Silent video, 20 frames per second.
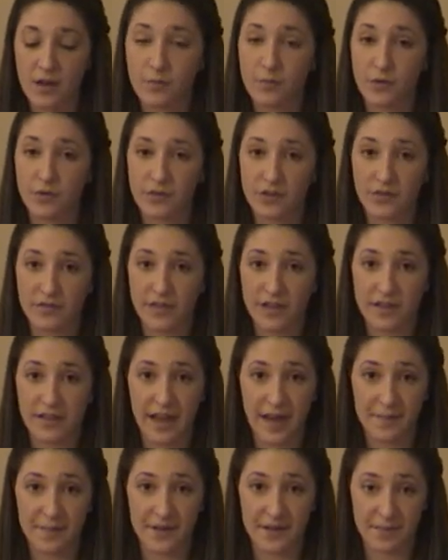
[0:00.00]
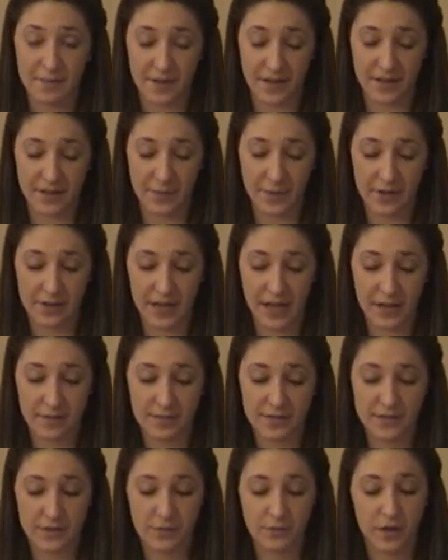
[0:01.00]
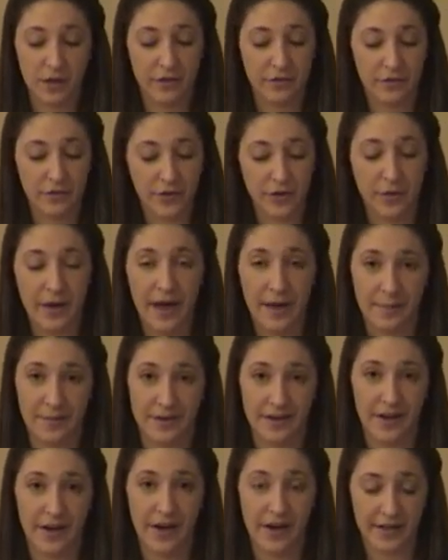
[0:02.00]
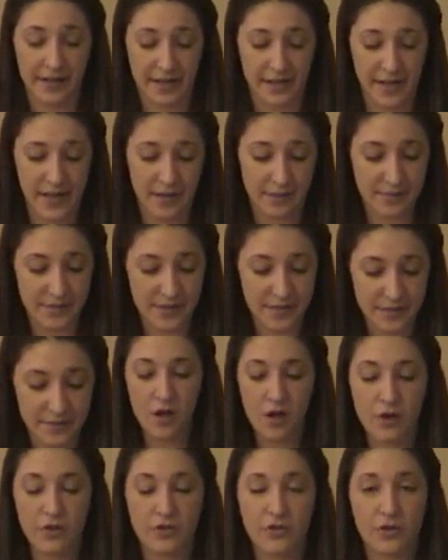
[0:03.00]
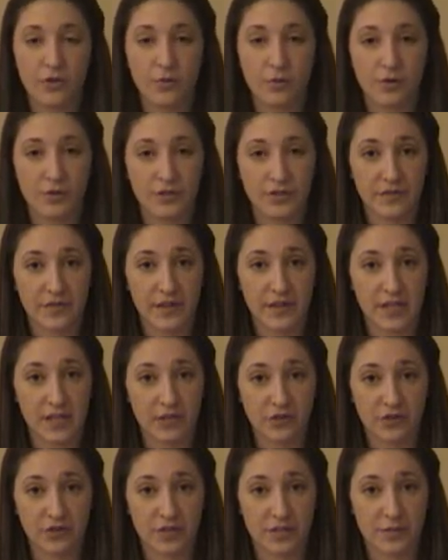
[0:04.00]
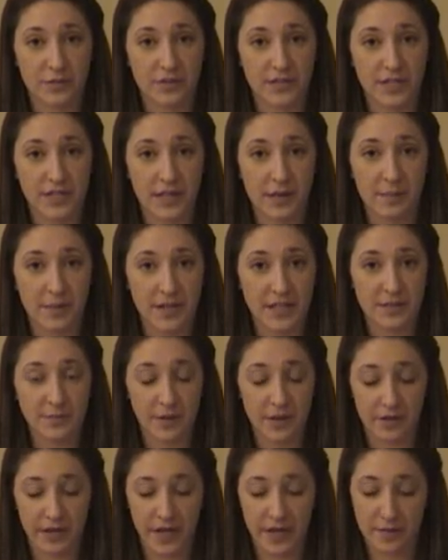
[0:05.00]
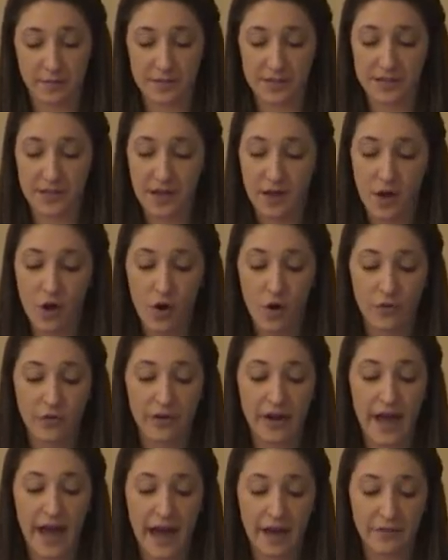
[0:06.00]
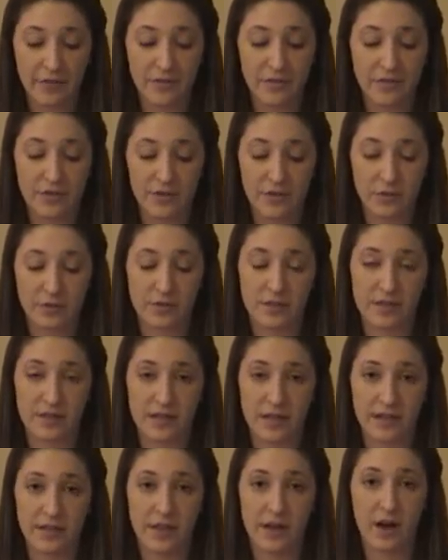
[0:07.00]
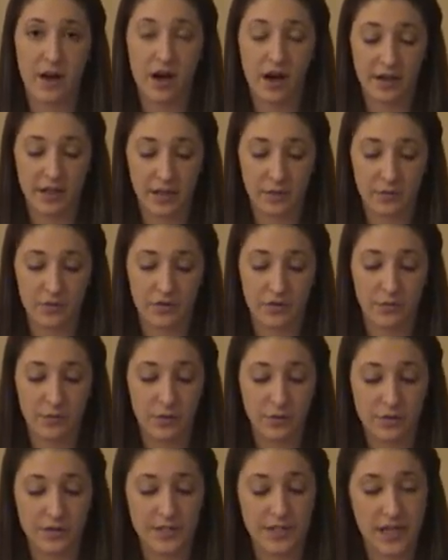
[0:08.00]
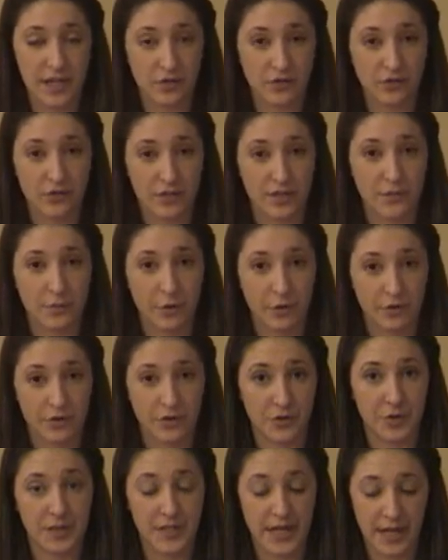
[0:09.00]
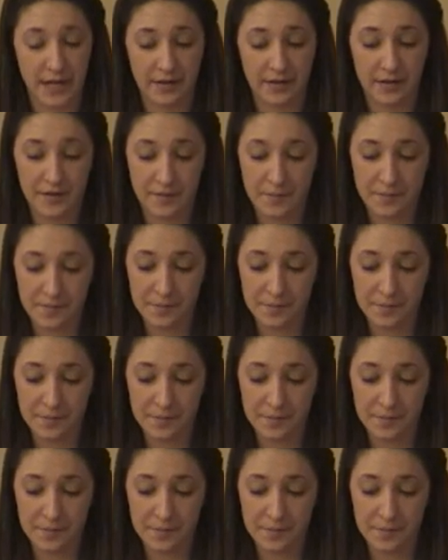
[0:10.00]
Most of these happened at baseball games, while a few happened at hockey games. Though most of these injuries were seen at baseball games, over half of the students thought that hockey was the most dangerous sport to attend.